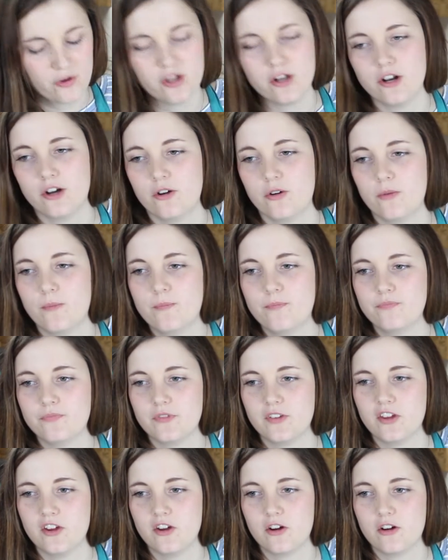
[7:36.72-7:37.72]
you know,
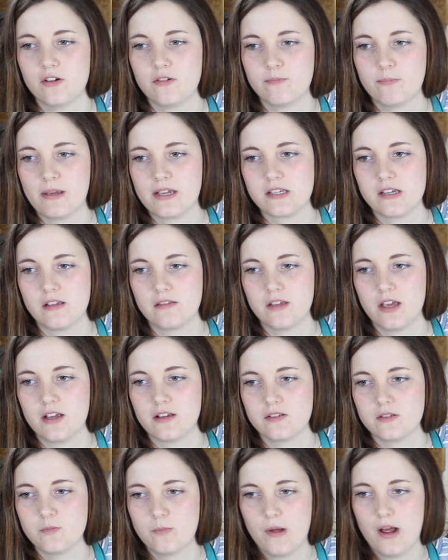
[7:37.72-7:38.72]
you're mixing
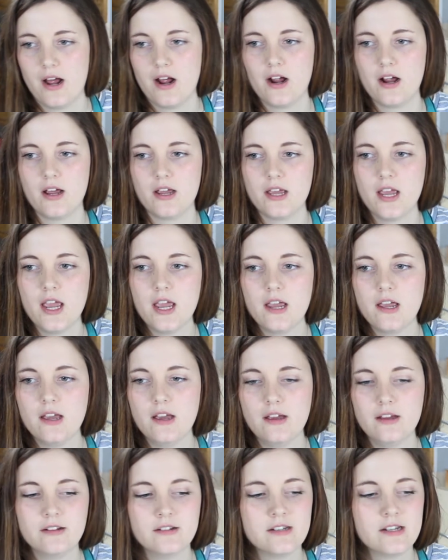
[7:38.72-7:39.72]
things by
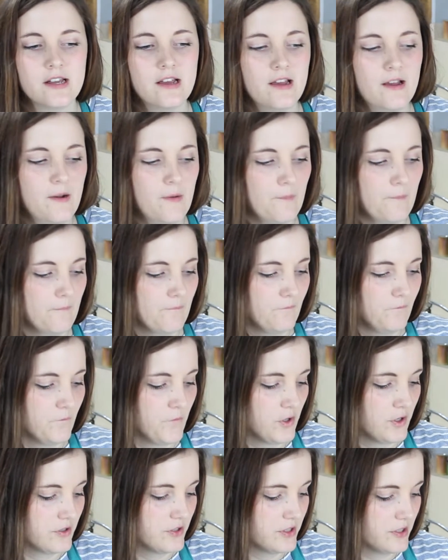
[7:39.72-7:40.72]
hand
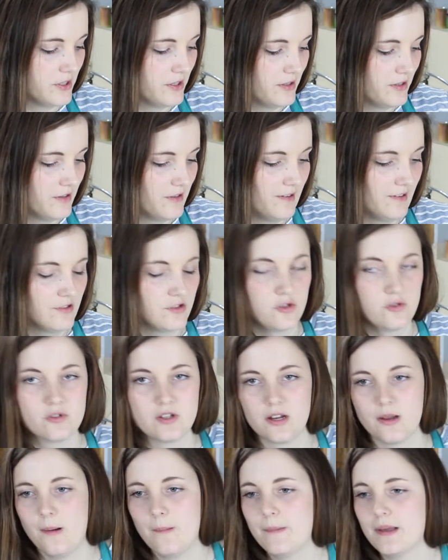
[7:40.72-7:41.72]
versus
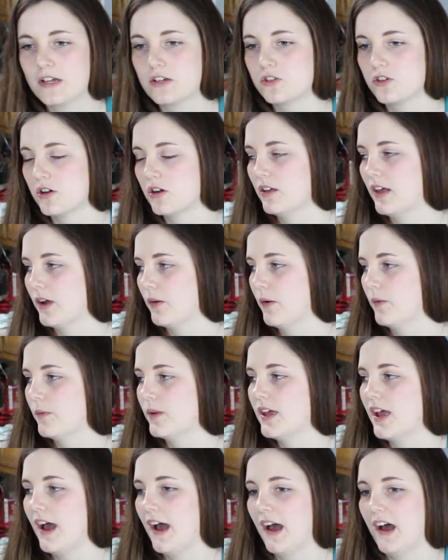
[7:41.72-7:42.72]
using a mixer like what
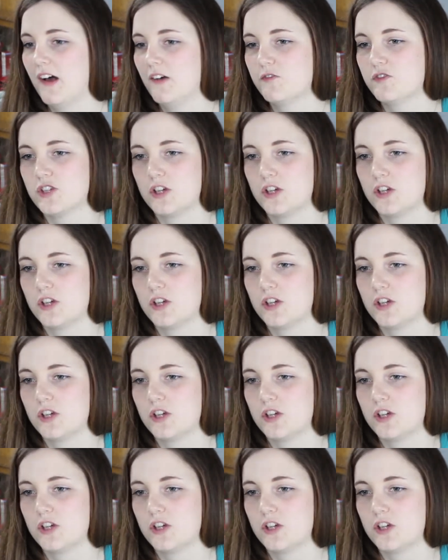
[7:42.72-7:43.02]
we have.